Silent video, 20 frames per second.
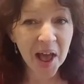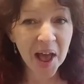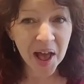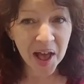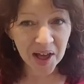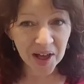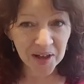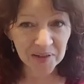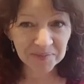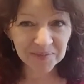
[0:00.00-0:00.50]

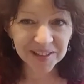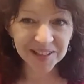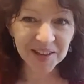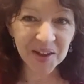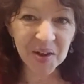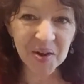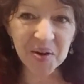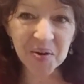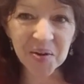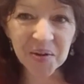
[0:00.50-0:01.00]

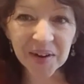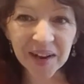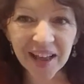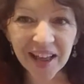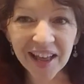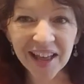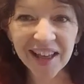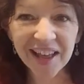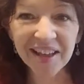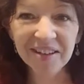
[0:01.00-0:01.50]
So
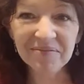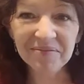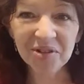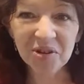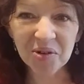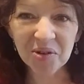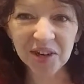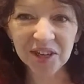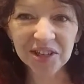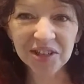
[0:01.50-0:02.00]
I'm
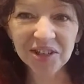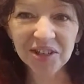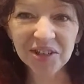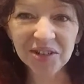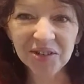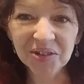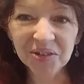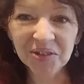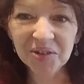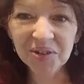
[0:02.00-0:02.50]
going
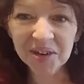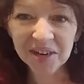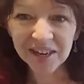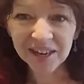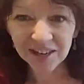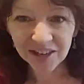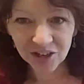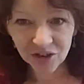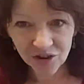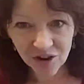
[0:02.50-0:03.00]
to
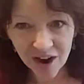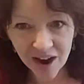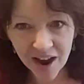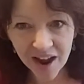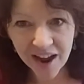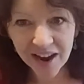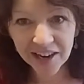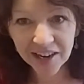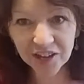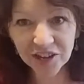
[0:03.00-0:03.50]

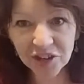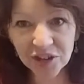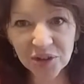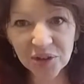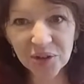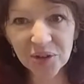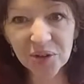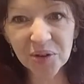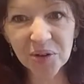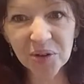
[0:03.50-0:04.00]
try
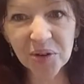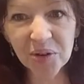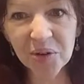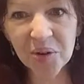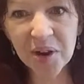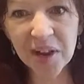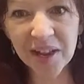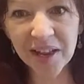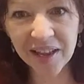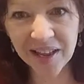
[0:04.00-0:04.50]
to